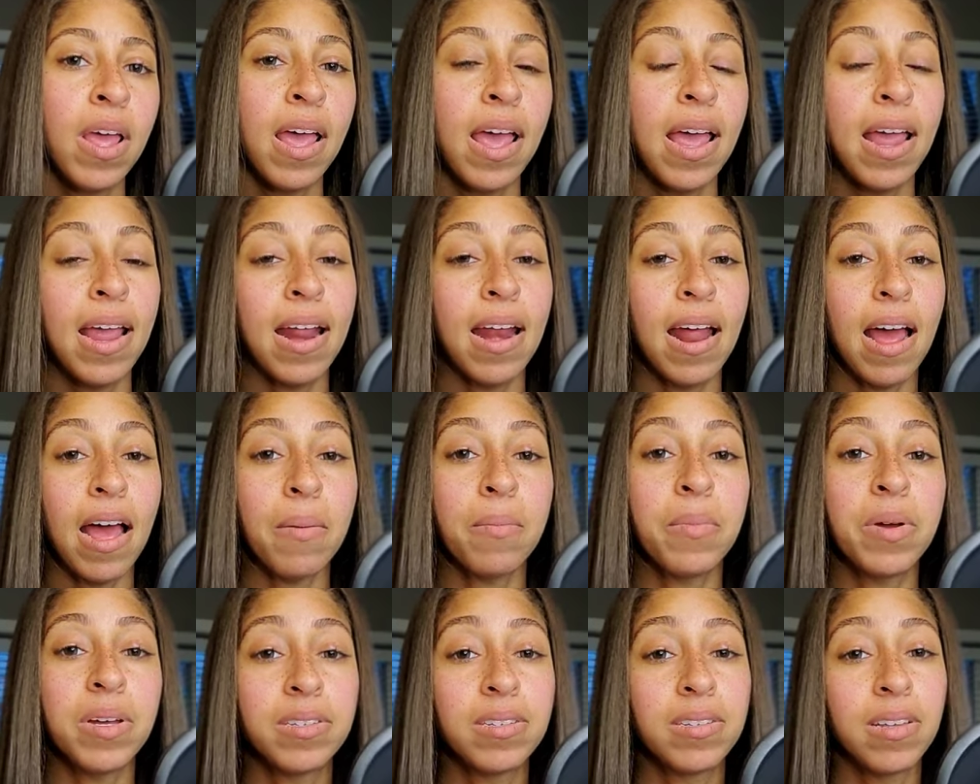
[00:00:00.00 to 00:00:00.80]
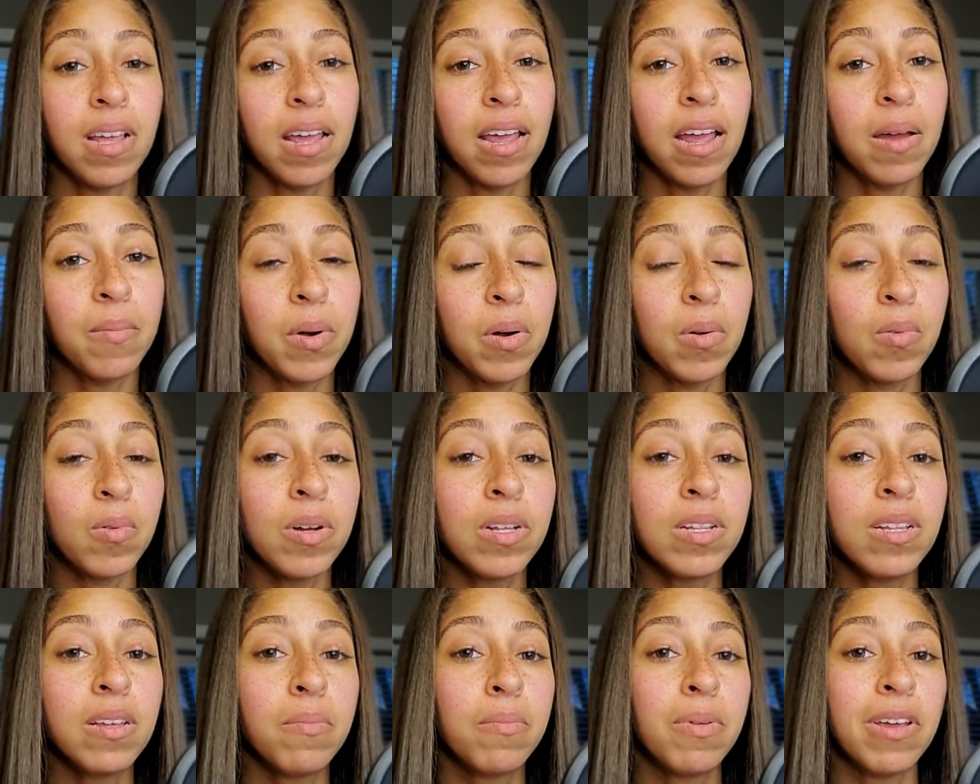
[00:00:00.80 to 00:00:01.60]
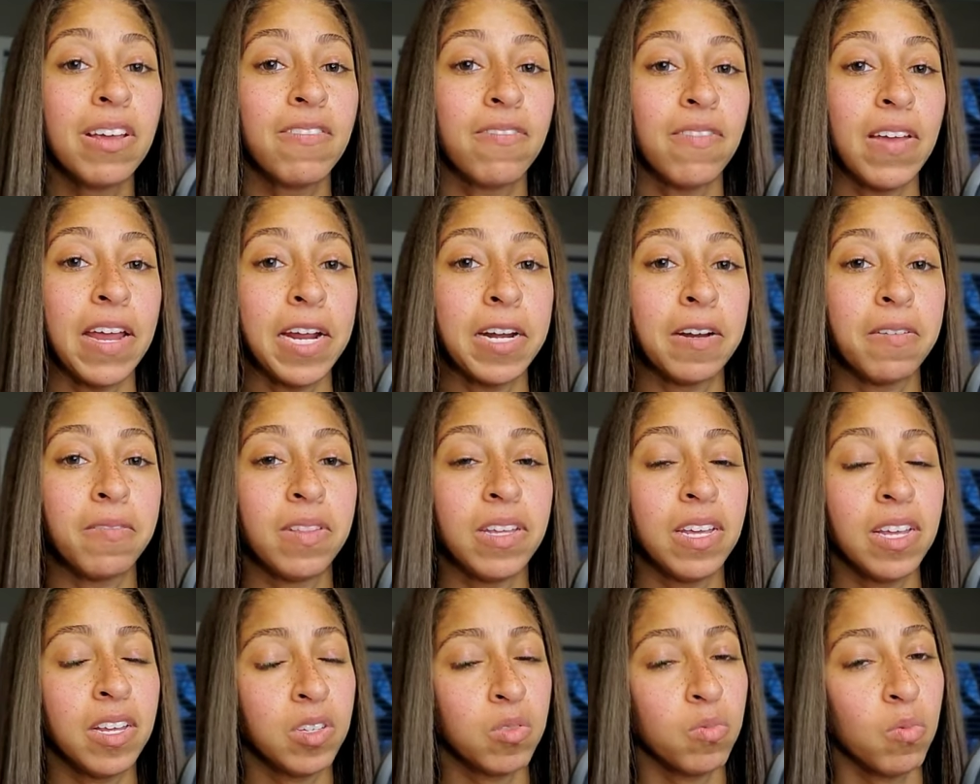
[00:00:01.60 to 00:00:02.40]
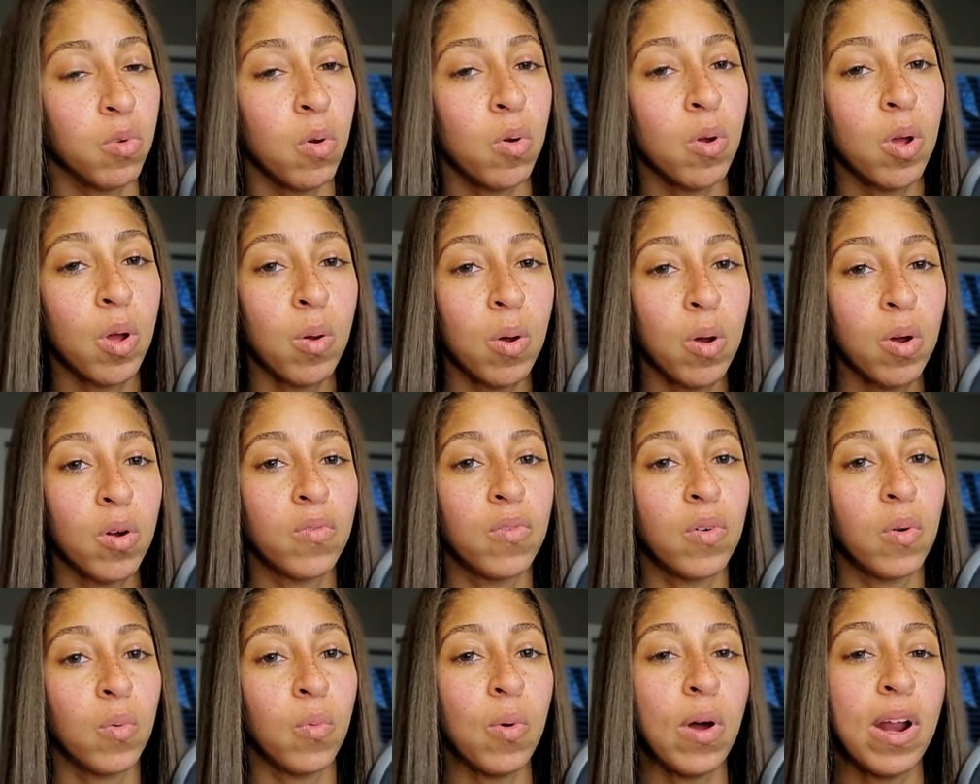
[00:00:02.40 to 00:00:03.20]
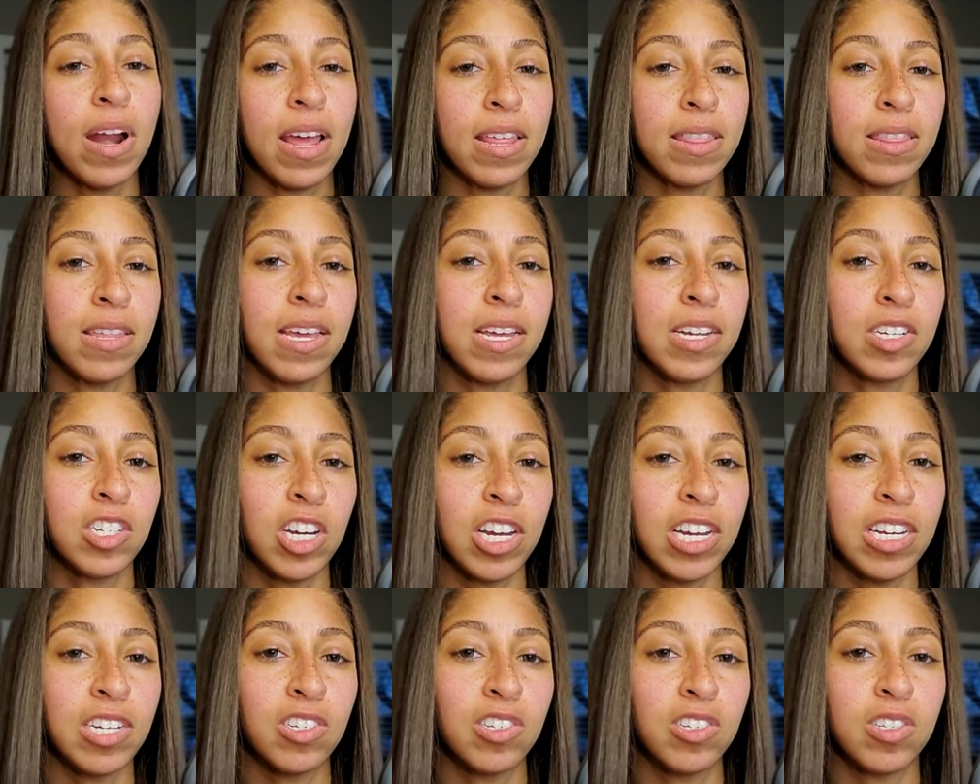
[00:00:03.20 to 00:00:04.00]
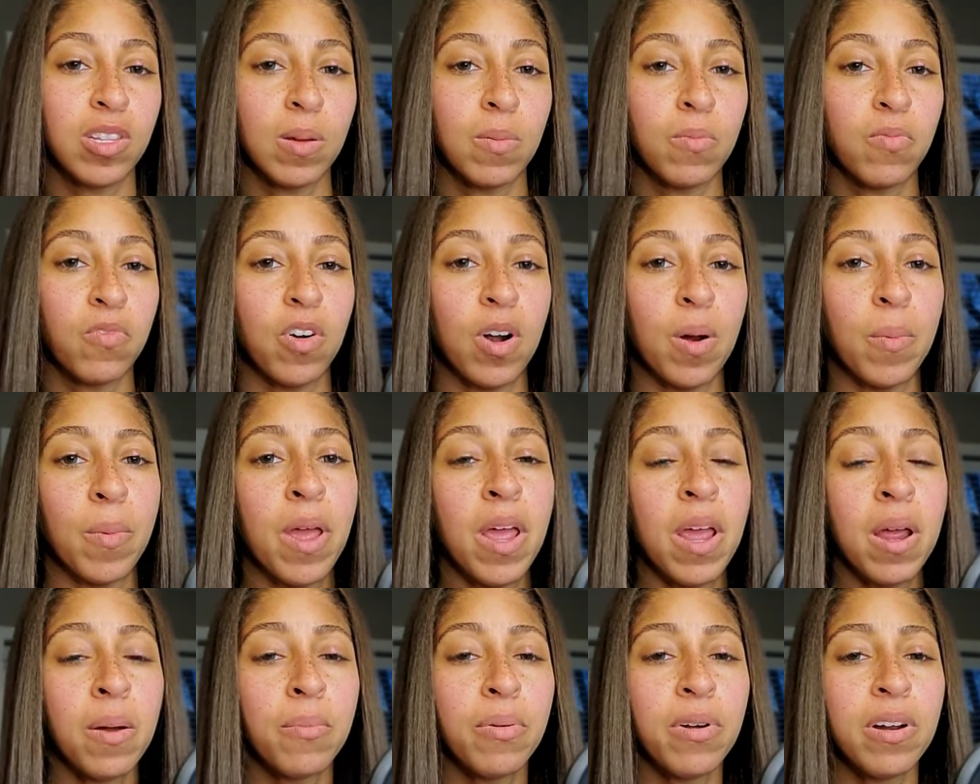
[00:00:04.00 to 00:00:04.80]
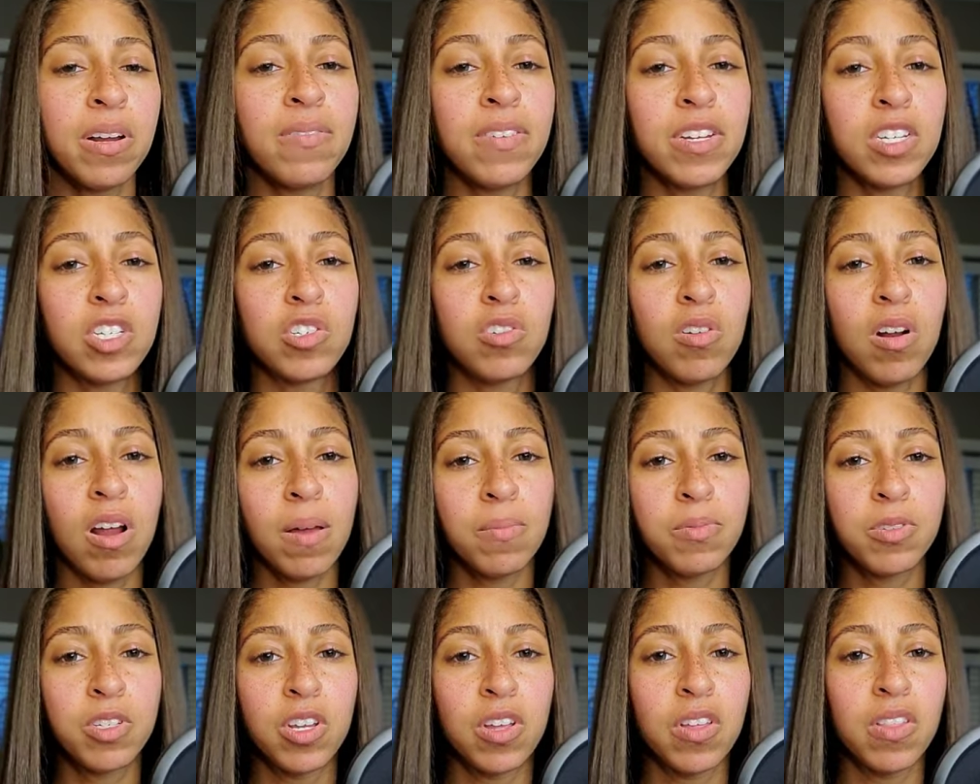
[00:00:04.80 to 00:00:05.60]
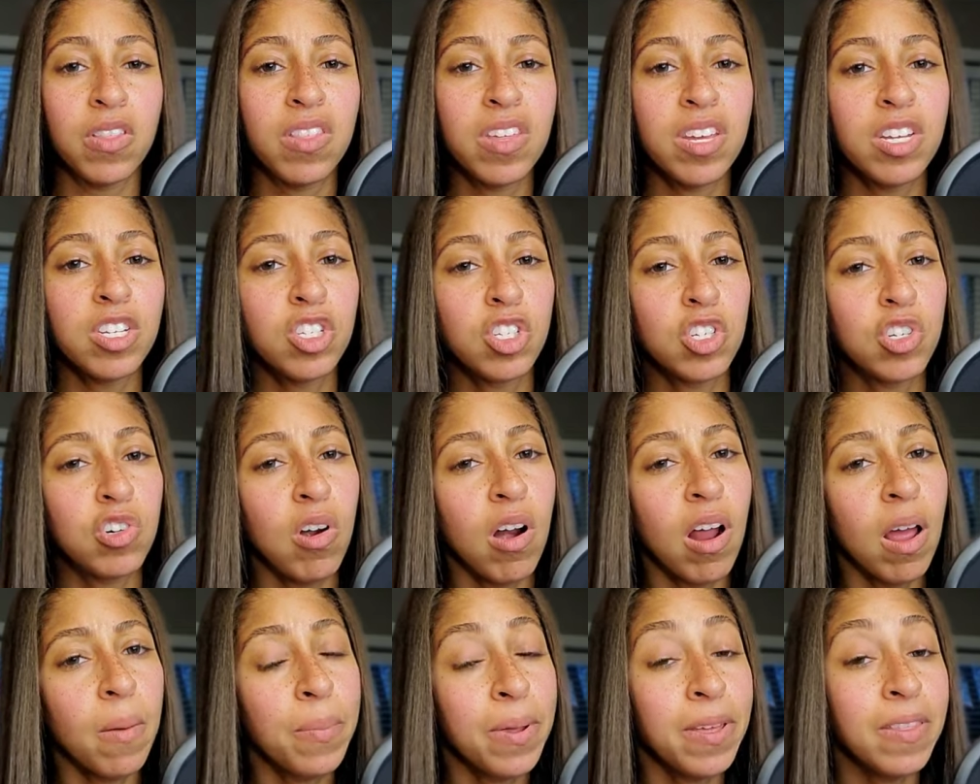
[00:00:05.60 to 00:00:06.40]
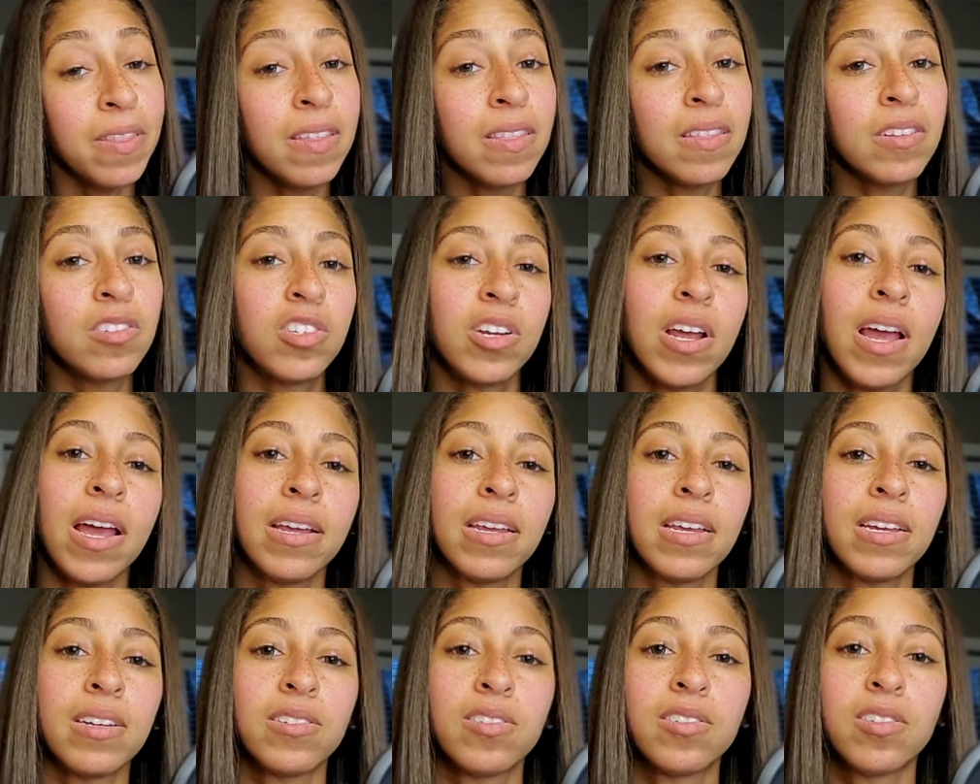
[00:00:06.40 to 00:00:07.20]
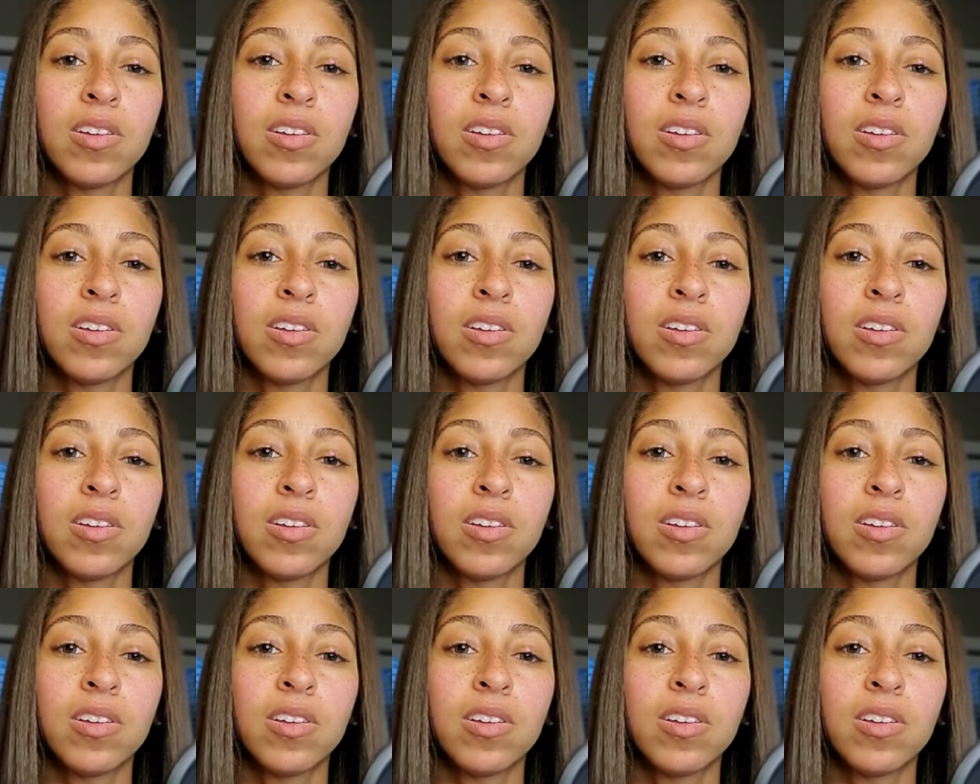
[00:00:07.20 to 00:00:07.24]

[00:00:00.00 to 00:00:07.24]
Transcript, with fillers: and I must say I'm a really big fan of these, and we'll go over what I think changes them from previous drops to this drop, and then the jacket.